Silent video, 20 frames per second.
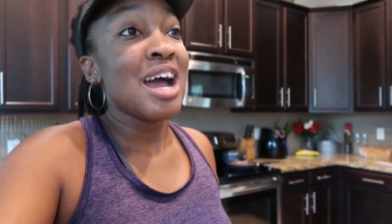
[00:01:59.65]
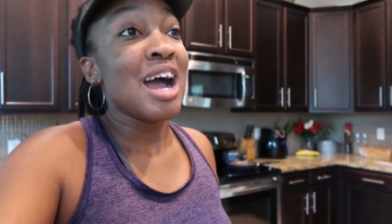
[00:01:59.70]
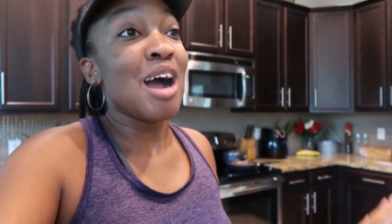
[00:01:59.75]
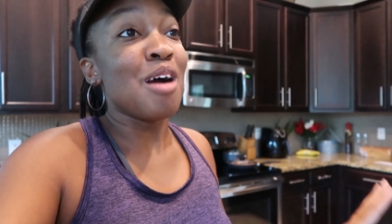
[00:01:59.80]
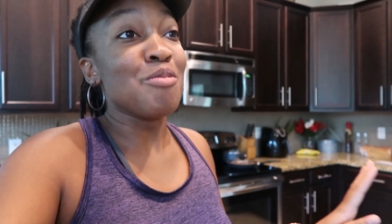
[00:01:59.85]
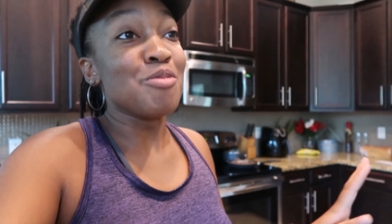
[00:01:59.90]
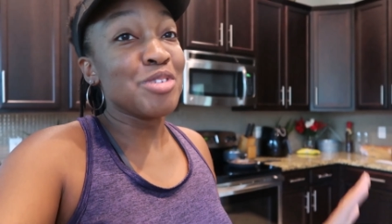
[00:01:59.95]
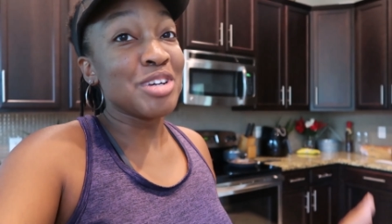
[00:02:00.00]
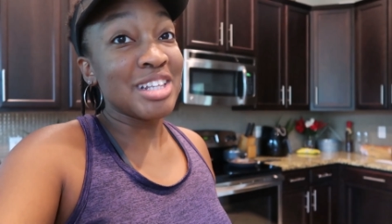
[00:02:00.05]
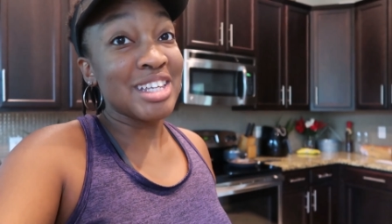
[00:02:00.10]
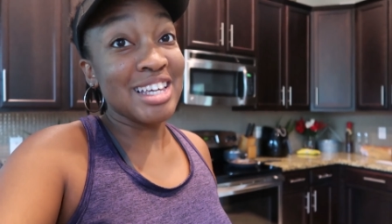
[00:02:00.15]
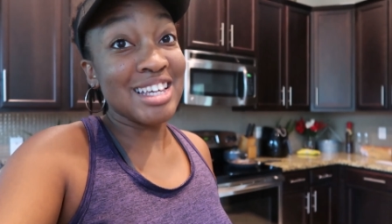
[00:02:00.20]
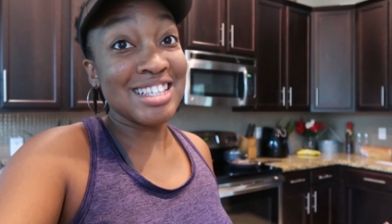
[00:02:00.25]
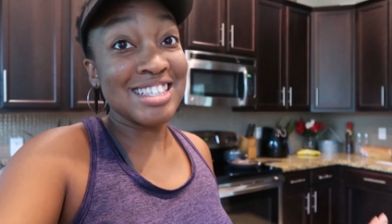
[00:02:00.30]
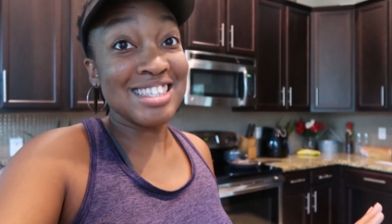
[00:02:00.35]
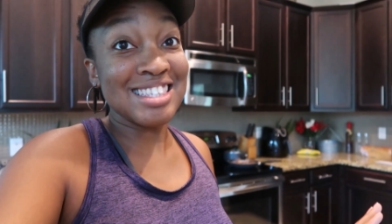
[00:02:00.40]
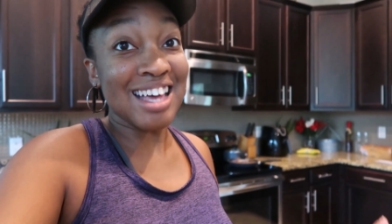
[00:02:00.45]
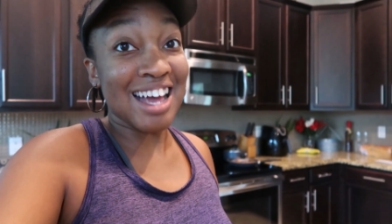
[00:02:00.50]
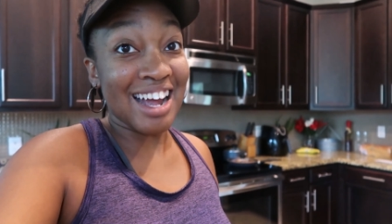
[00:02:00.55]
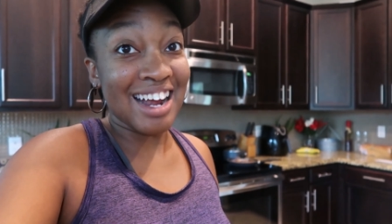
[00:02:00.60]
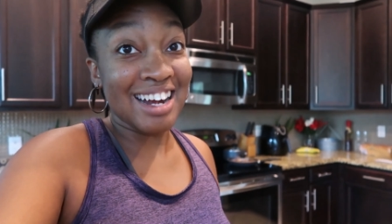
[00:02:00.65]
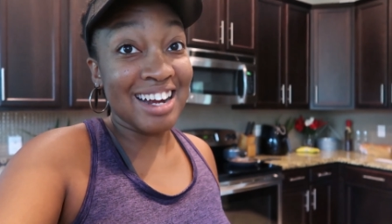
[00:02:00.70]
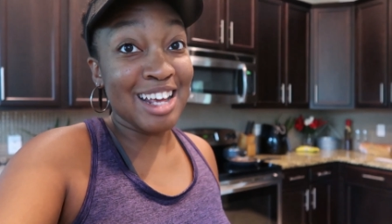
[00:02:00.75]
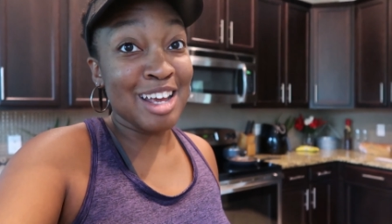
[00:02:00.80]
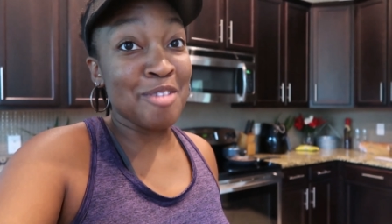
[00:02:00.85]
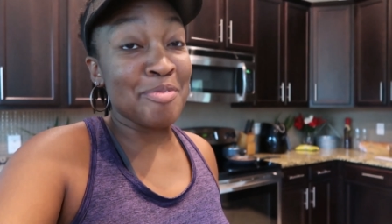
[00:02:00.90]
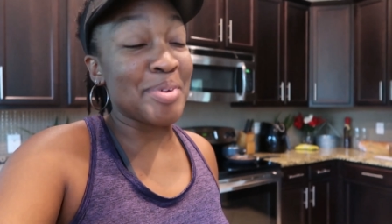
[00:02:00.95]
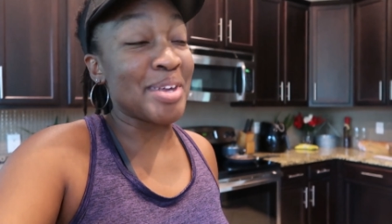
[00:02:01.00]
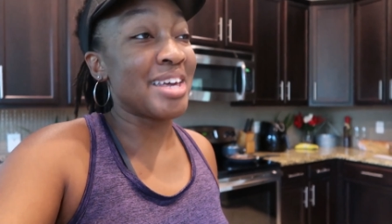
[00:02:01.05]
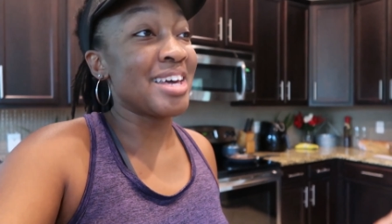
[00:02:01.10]
I'm really
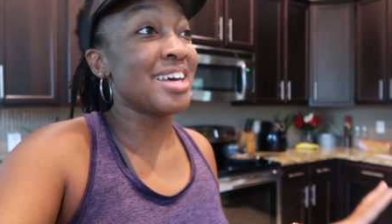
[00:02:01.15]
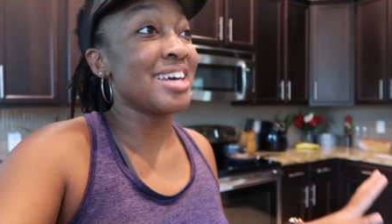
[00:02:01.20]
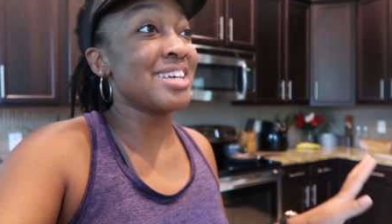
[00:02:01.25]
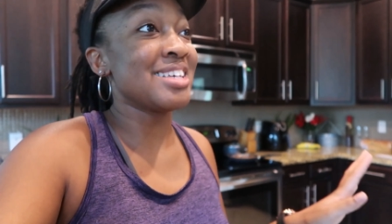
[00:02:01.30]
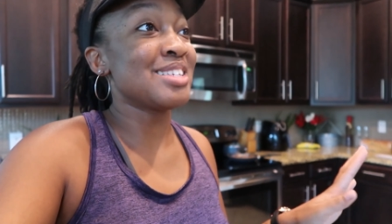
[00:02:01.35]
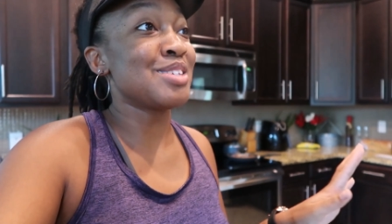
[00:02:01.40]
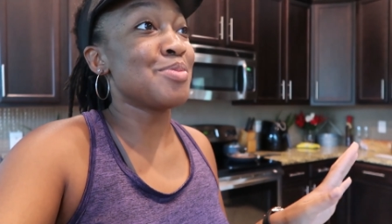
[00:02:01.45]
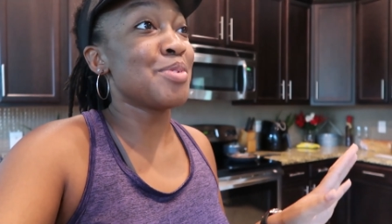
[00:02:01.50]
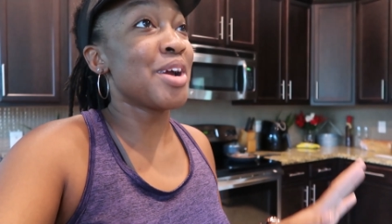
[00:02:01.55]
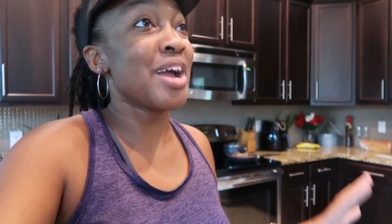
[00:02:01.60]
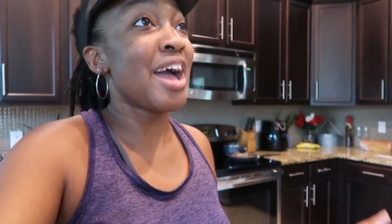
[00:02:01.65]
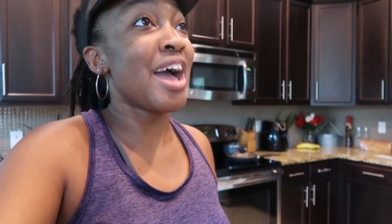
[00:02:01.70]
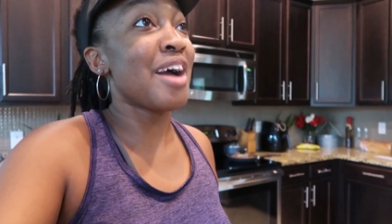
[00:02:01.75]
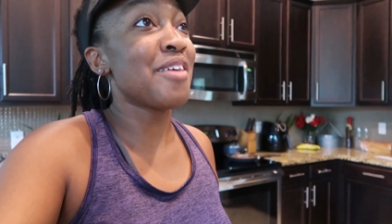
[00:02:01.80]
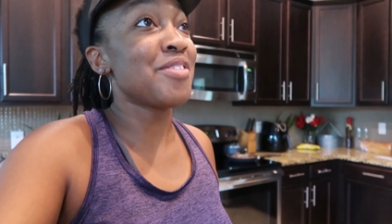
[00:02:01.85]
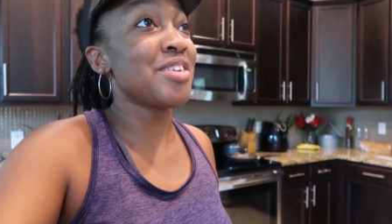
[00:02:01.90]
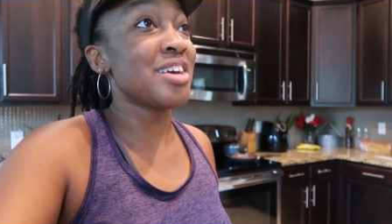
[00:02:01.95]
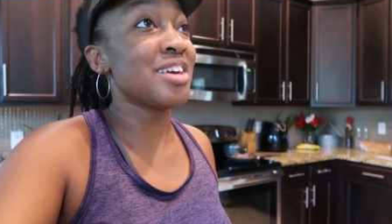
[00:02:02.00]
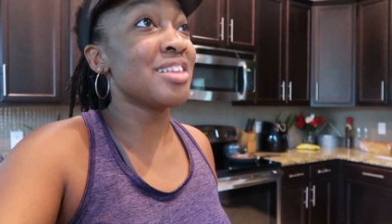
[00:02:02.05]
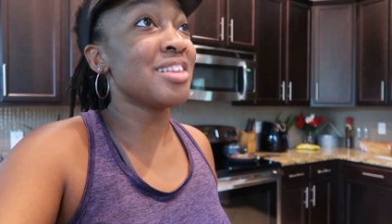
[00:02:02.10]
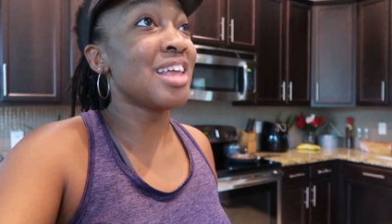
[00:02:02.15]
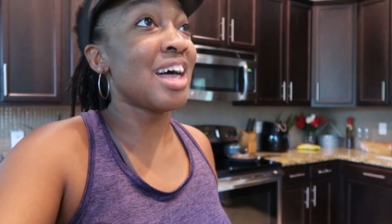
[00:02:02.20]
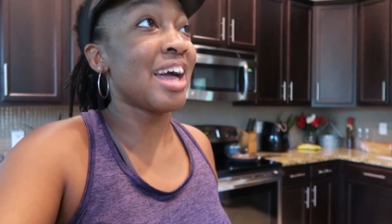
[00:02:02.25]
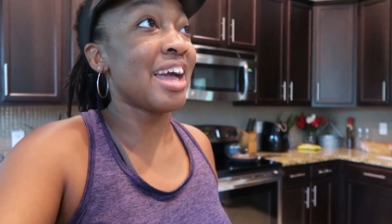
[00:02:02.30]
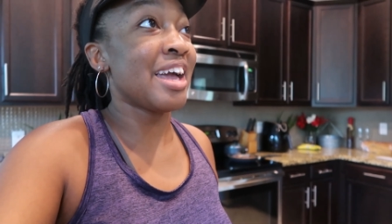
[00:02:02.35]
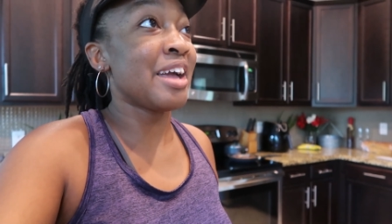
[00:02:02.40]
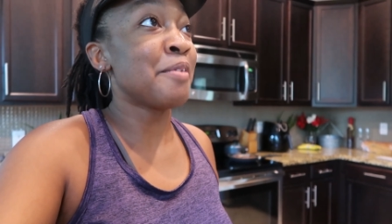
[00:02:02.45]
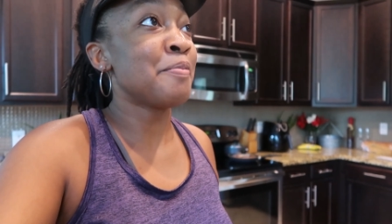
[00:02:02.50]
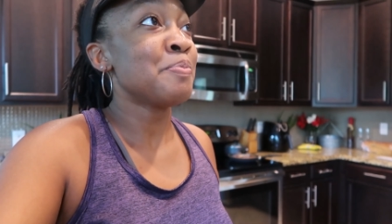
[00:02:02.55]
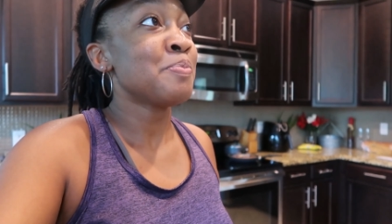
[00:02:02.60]
excited because we're having
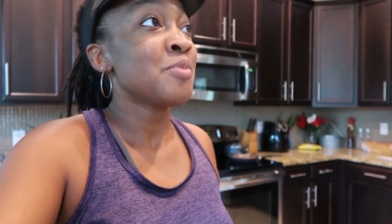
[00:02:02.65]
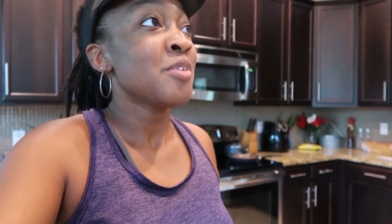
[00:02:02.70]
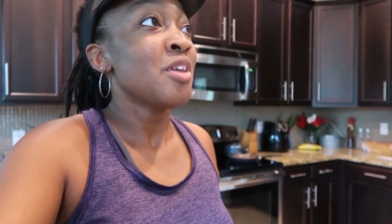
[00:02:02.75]
like